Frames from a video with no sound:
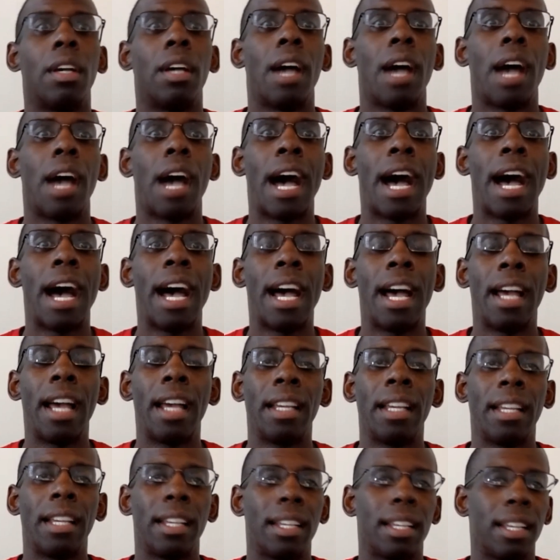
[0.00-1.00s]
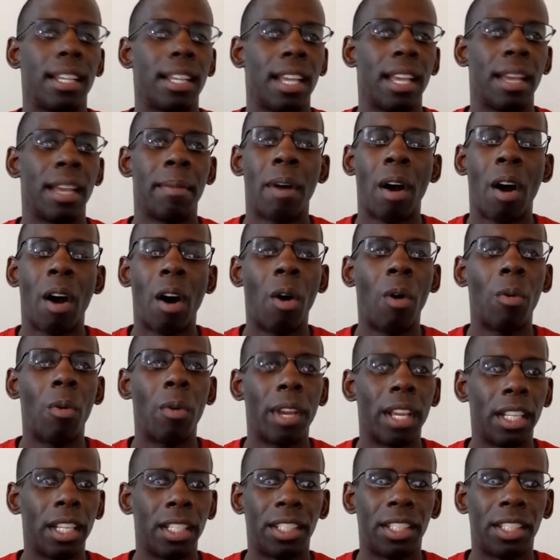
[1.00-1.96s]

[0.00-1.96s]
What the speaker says: I am always